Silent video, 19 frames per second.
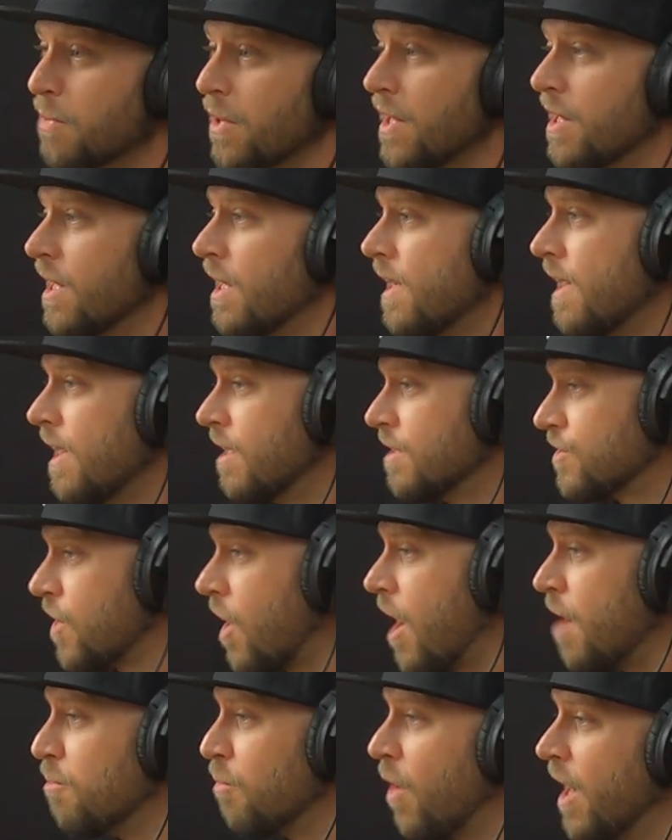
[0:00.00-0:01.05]
But
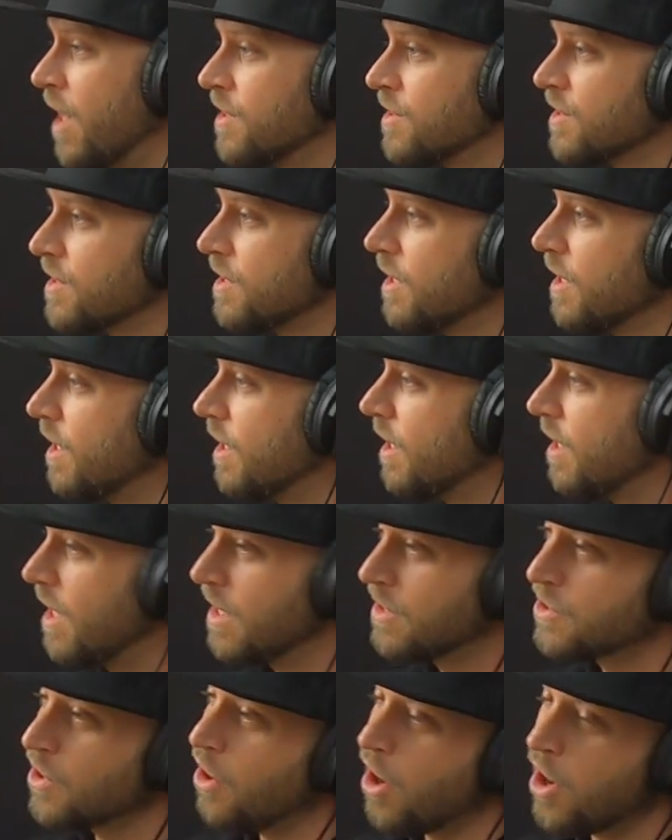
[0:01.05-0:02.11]
time wise,
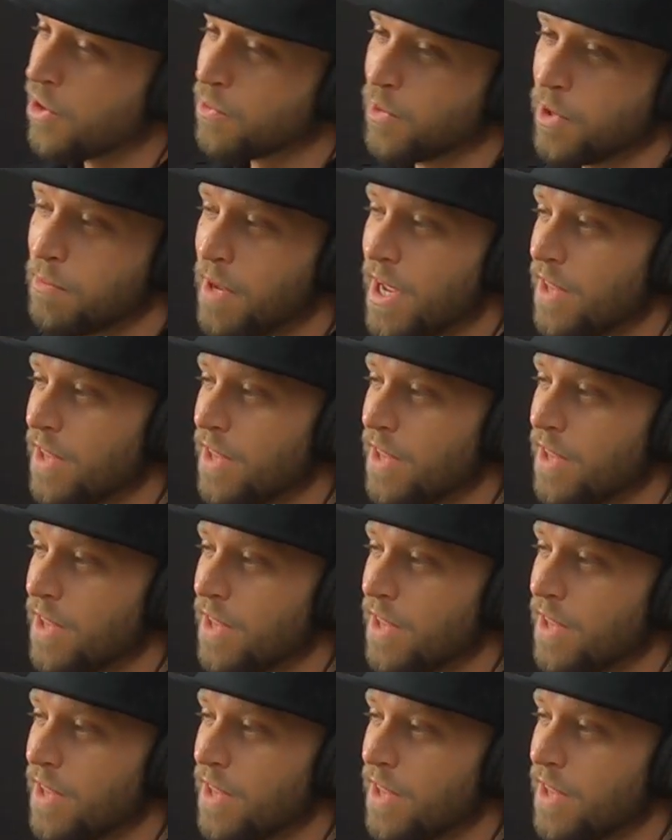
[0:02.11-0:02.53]
it's a hard one,